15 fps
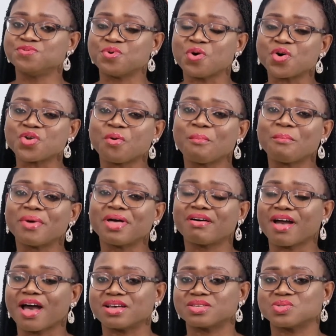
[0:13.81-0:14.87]
or your
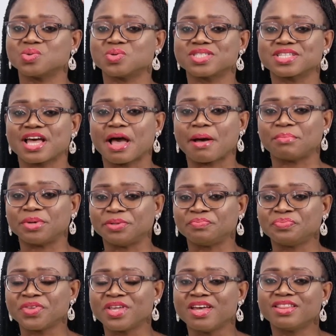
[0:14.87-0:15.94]
milk has not come in?
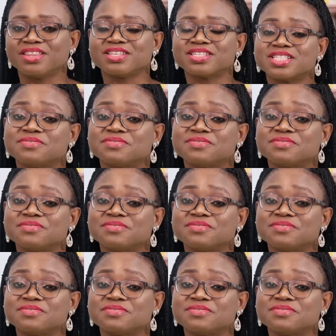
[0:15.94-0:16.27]
This is